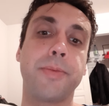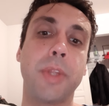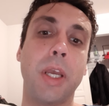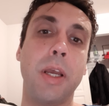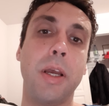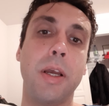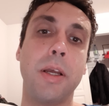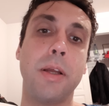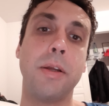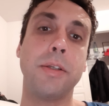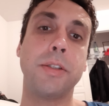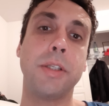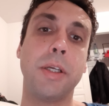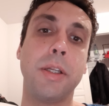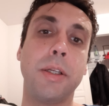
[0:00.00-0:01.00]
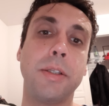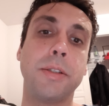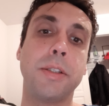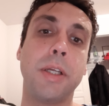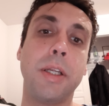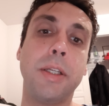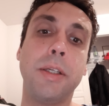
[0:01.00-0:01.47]
Uh, stu
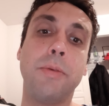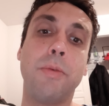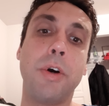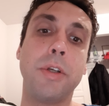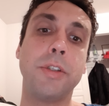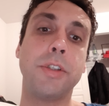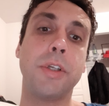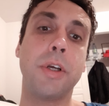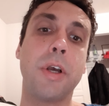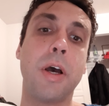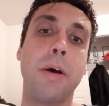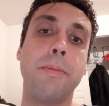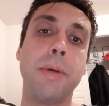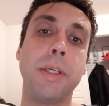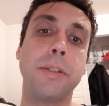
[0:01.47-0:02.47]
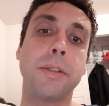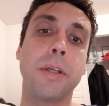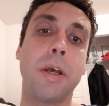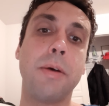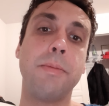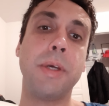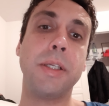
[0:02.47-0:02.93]
study, watch the comets,
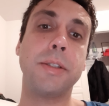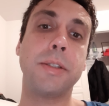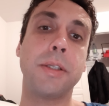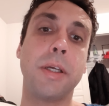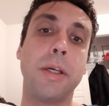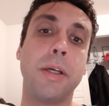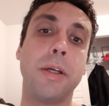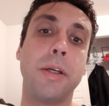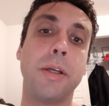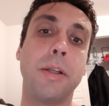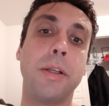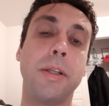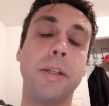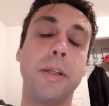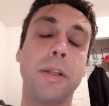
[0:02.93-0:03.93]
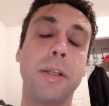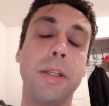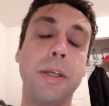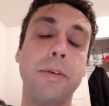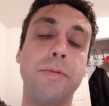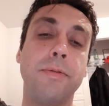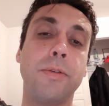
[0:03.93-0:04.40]
comets, uh,
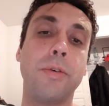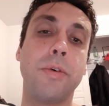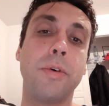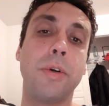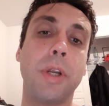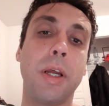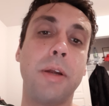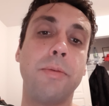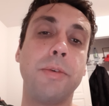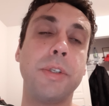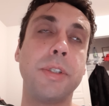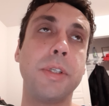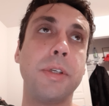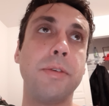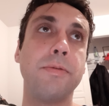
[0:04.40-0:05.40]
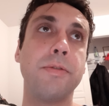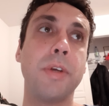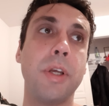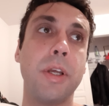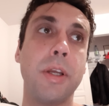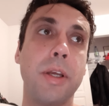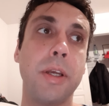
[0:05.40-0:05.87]
leave north, I uh, receive,
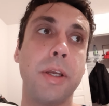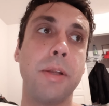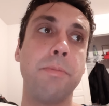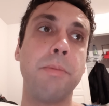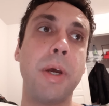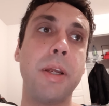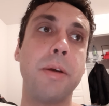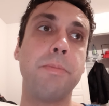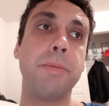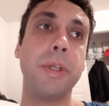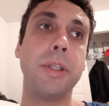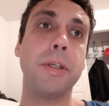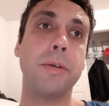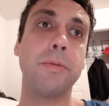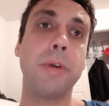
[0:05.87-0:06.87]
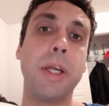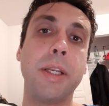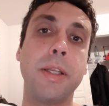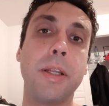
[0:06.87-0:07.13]
in my opinion, right